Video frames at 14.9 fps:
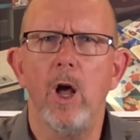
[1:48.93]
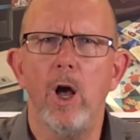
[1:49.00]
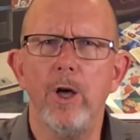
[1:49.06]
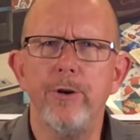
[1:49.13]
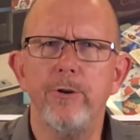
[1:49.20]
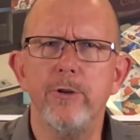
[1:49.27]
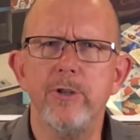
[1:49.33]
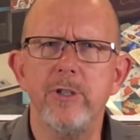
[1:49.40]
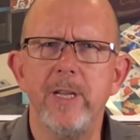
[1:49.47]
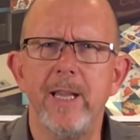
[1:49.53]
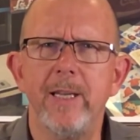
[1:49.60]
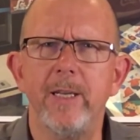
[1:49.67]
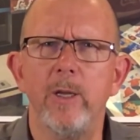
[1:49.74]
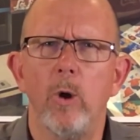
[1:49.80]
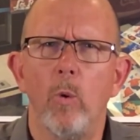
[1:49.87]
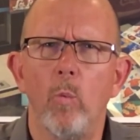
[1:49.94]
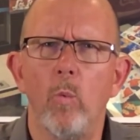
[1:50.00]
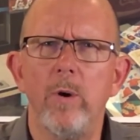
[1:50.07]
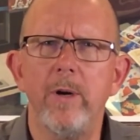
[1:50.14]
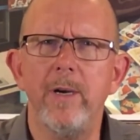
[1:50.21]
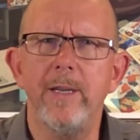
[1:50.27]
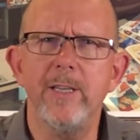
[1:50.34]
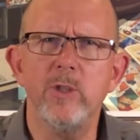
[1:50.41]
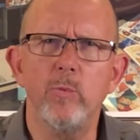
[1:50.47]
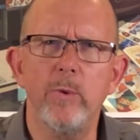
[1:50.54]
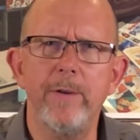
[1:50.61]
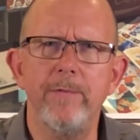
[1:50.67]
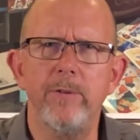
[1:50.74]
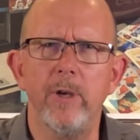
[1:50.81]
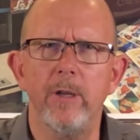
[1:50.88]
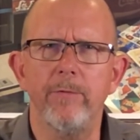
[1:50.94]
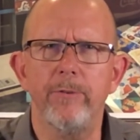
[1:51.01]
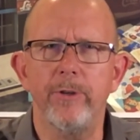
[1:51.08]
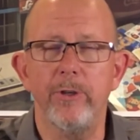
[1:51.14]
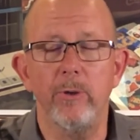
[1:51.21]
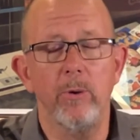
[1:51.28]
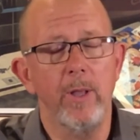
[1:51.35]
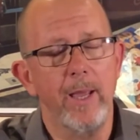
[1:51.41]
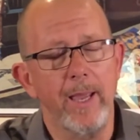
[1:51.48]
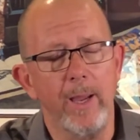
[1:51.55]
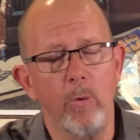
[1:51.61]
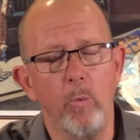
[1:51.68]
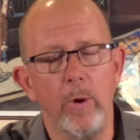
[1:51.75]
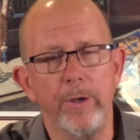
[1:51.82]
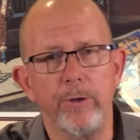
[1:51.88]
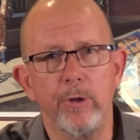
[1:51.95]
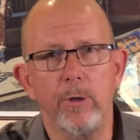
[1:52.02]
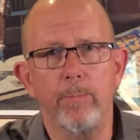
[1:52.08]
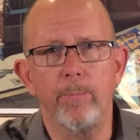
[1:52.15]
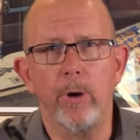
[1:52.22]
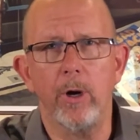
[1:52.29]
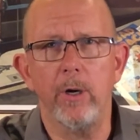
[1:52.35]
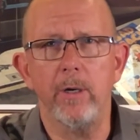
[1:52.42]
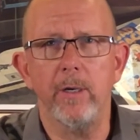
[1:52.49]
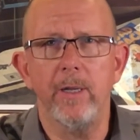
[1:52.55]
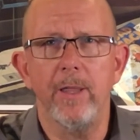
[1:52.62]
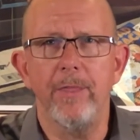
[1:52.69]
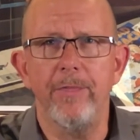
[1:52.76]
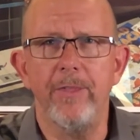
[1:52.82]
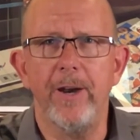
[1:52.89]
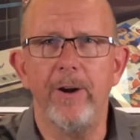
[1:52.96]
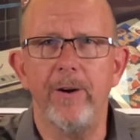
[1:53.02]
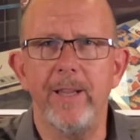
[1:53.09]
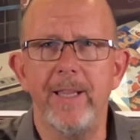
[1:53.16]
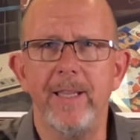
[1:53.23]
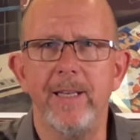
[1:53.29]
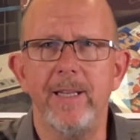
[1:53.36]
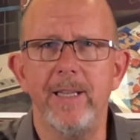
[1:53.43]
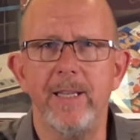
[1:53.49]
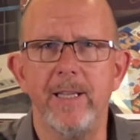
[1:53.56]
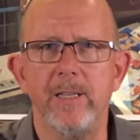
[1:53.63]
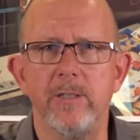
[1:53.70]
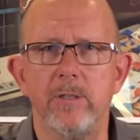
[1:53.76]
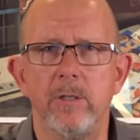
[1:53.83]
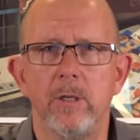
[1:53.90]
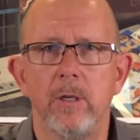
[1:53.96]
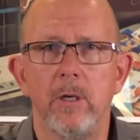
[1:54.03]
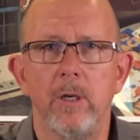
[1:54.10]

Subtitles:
understanding what it is we've done for you and what your part therein is.